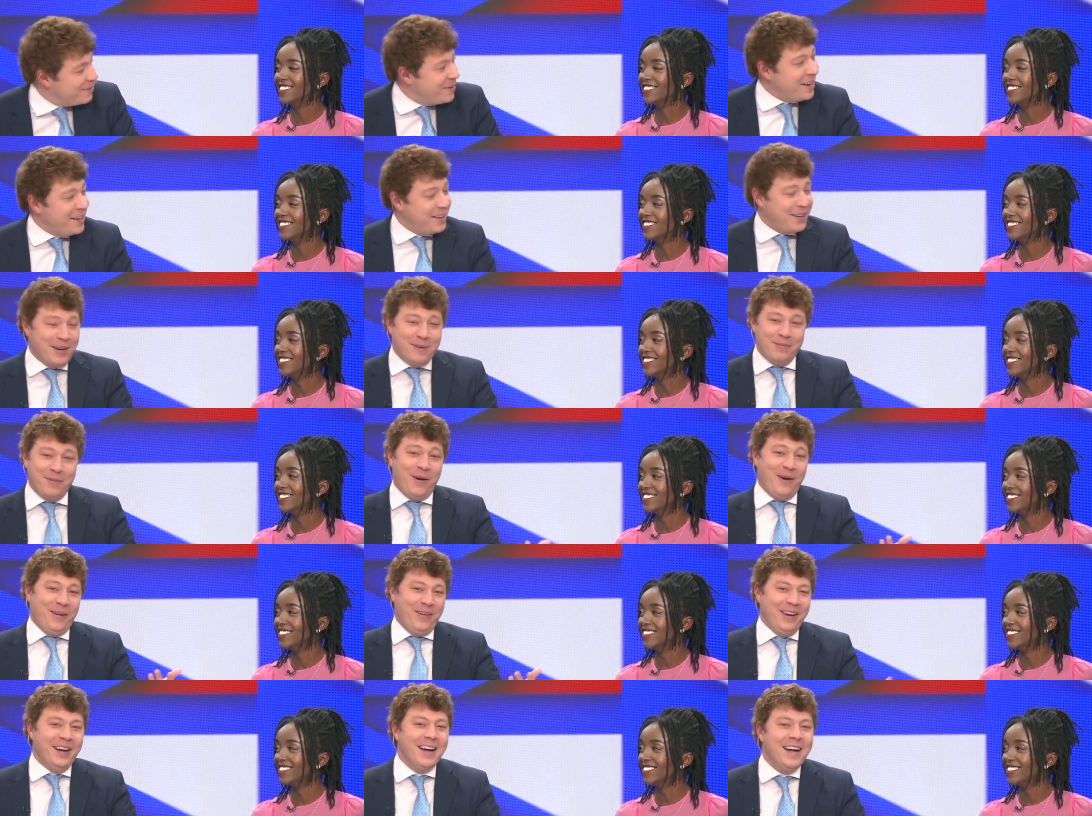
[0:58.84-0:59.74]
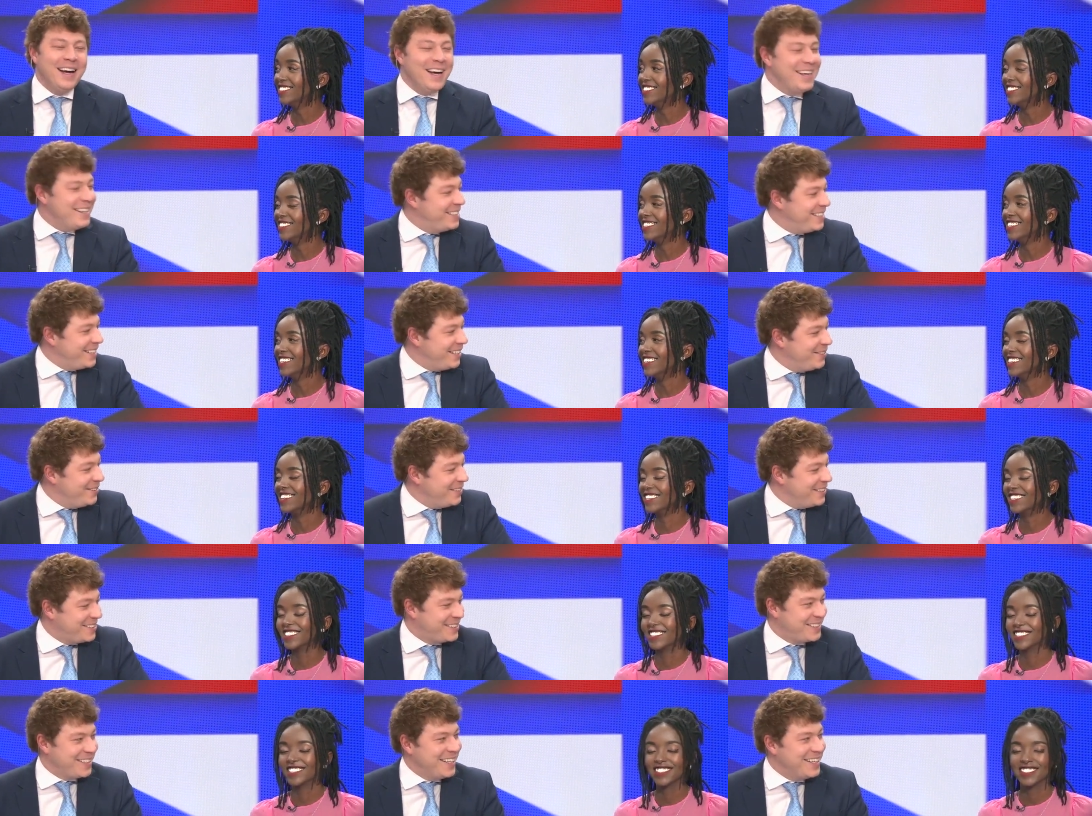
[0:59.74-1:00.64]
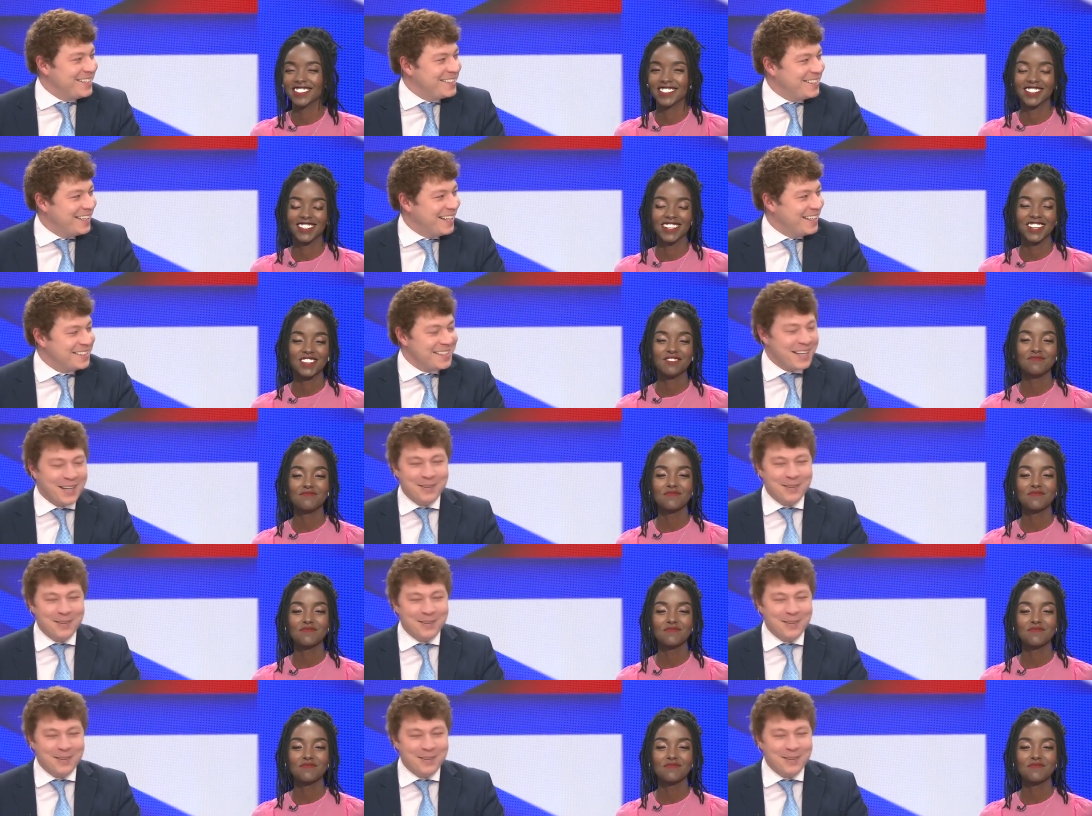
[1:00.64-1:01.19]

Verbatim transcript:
Speaker 1: I mean, come on. It's lunacy, isn't it? It's